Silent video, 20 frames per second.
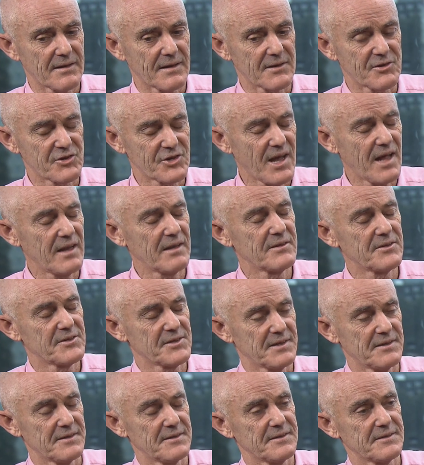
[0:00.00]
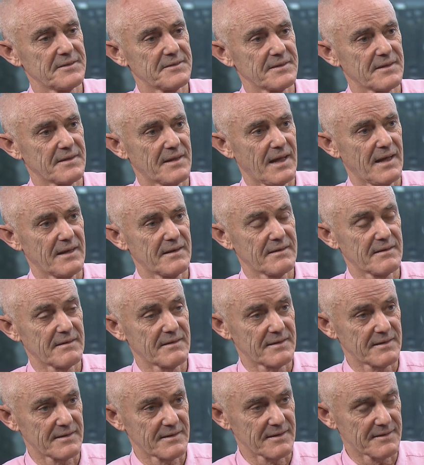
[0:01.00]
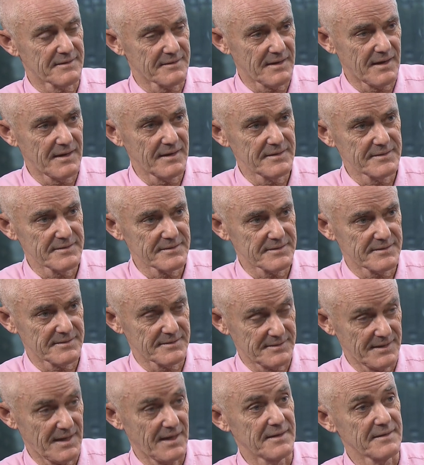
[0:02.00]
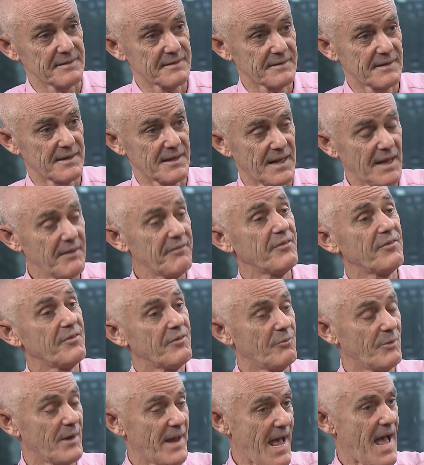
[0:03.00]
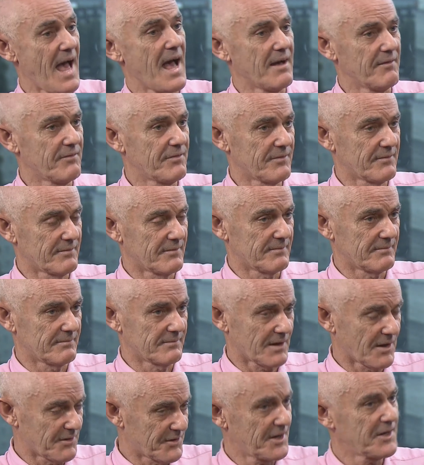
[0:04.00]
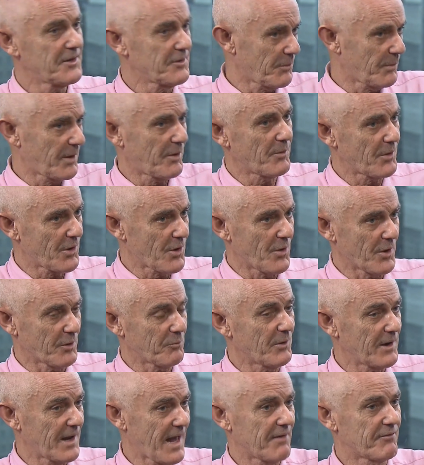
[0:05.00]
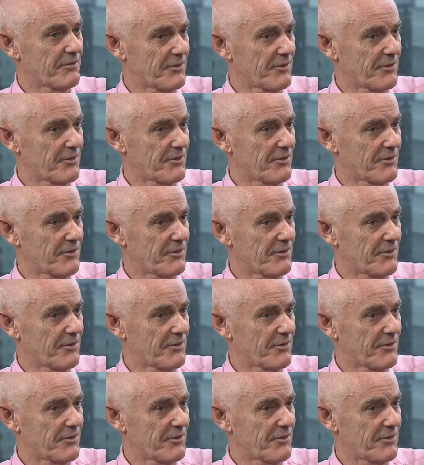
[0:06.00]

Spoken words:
challenge is that the science says if we continue the way we're going, we'll have